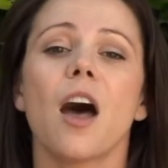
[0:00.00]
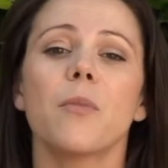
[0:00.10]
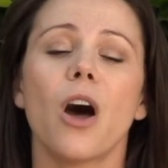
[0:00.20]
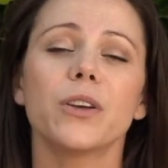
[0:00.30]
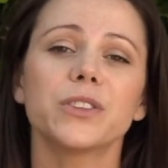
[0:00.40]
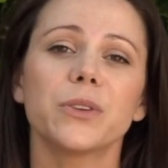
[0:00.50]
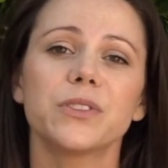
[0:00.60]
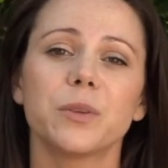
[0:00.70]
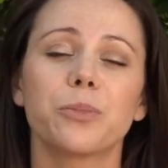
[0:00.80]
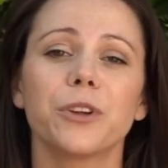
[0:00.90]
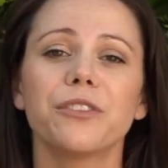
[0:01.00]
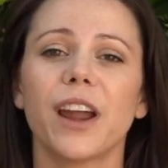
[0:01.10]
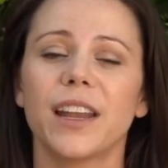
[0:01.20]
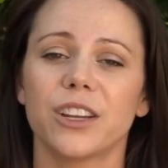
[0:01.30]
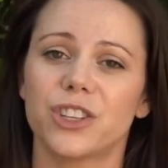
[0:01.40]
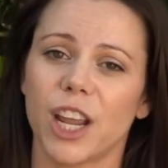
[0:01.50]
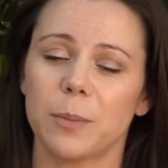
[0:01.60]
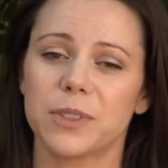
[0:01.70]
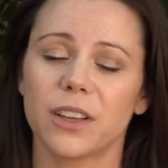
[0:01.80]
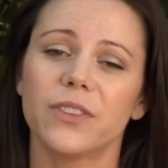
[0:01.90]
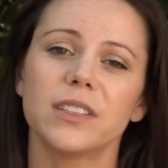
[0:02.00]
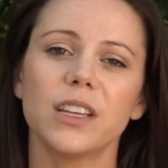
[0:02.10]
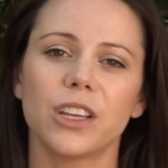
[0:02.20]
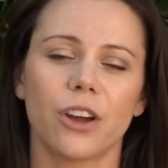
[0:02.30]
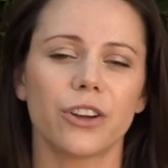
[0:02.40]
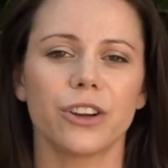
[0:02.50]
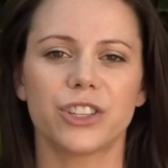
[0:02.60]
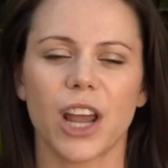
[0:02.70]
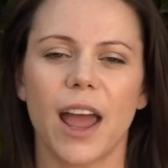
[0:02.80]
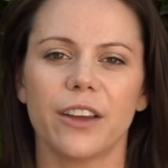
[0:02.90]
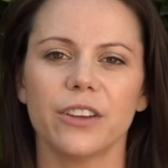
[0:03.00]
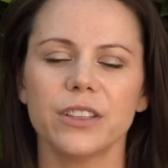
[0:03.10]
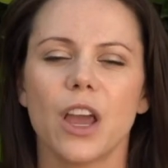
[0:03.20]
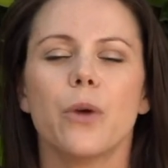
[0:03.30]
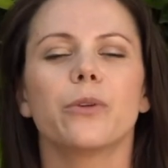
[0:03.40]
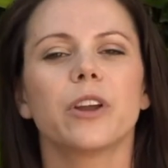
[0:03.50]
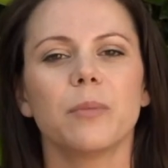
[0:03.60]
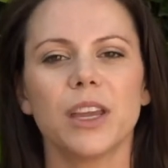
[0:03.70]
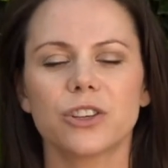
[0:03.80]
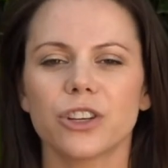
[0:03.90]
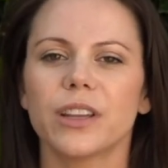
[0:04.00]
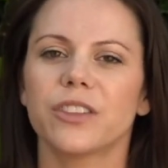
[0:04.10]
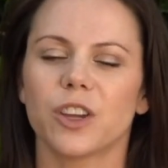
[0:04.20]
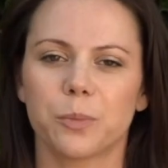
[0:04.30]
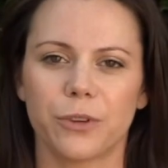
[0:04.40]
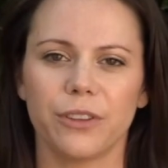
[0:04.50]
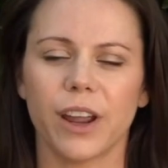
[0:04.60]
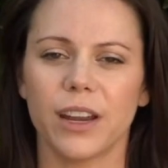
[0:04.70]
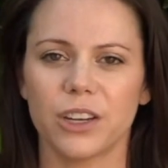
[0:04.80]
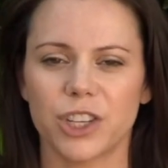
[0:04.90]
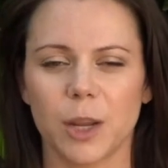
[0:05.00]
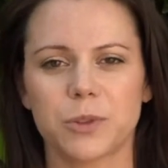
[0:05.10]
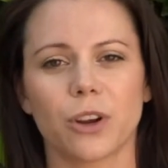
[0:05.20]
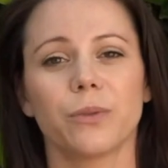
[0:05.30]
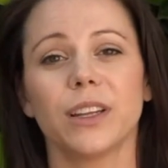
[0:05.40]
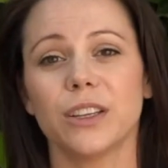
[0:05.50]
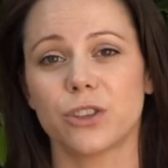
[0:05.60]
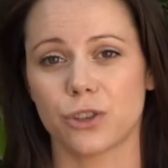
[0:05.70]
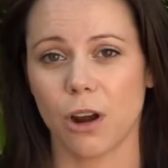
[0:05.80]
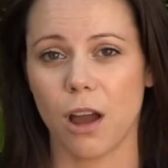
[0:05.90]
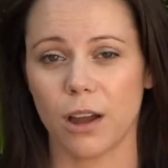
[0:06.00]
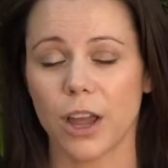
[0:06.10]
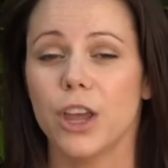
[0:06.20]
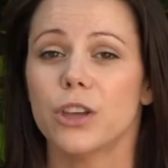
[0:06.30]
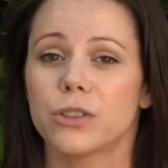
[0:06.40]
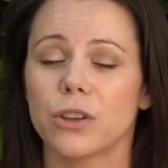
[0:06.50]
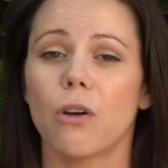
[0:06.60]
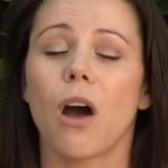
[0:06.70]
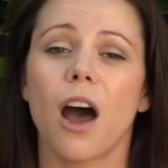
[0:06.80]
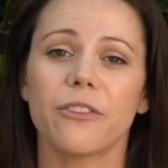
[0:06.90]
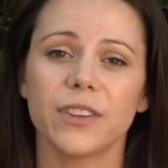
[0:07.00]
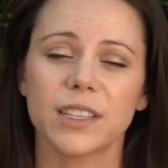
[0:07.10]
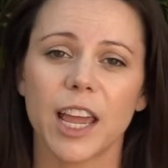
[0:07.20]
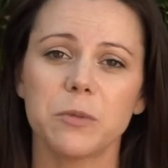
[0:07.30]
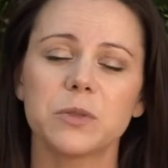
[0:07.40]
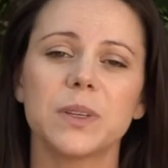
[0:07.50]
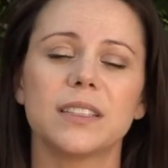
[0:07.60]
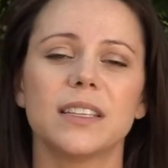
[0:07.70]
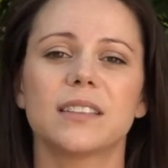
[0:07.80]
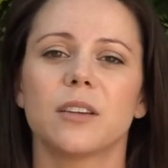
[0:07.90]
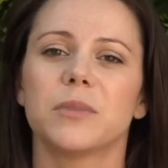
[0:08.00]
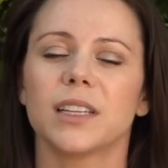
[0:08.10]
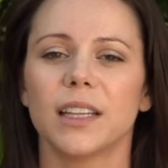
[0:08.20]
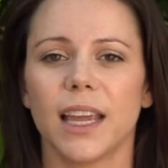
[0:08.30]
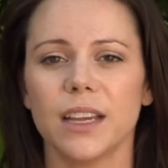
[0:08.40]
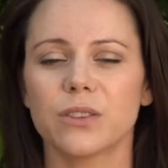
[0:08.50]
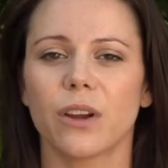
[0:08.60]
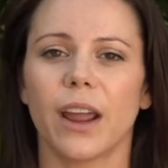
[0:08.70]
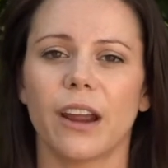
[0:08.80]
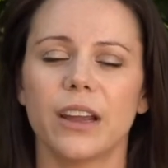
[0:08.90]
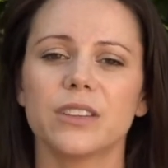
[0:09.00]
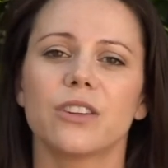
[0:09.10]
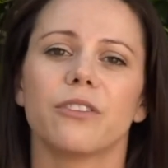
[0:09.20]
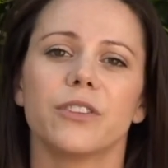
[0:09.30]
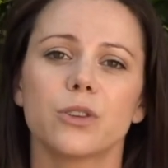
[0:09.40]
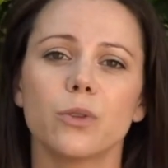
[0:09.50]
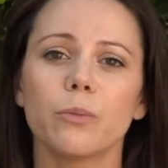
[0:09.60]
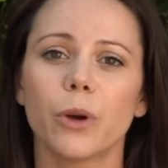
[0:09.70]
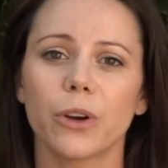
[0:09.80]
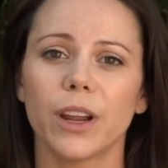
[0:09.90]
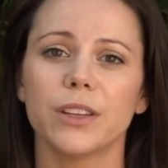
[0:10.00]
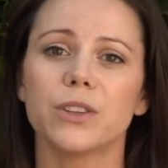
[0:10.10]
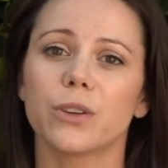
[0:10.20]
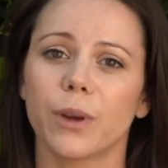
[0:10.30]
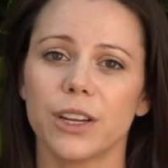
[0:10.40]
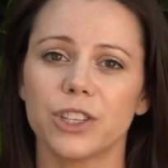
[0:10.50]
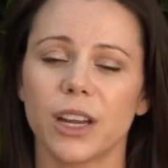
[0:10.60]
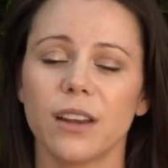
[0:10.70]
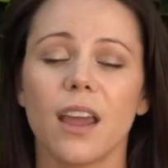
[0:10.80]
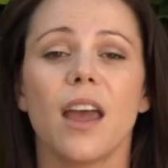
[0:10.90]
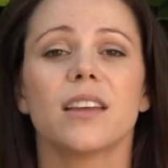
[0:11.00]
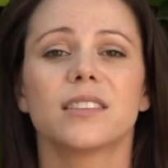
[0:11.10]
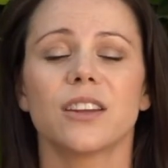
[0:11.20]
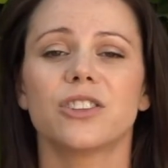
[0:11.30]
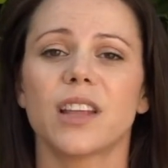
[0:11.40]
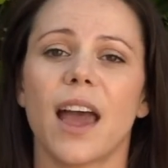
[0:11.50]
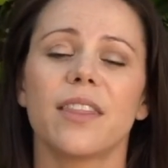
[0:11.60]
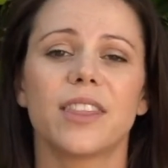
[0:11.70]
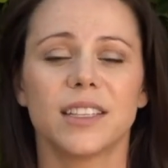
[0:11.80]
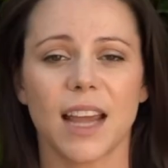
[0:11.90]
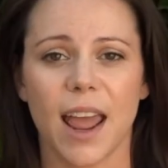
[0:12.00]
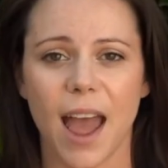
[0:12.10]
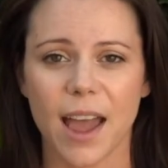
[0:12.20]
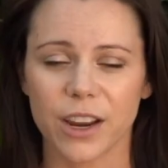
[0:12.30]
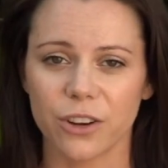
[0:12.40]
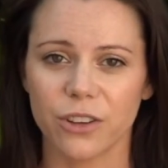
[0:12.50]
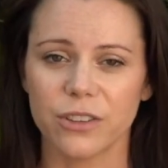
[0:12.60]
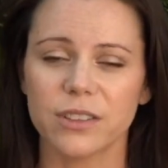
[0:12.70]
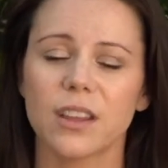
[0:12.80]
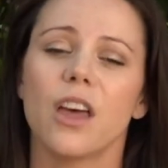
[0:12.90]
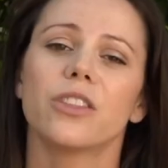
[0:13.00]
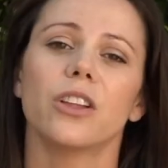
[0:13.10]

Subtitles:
Also, some pre-writing shapes. If it's a younger child, we want to make sure that their pre-writing shapes are really strong. So oftentimes we see some delays or areas in our visual motor integration, such that the diagonals, the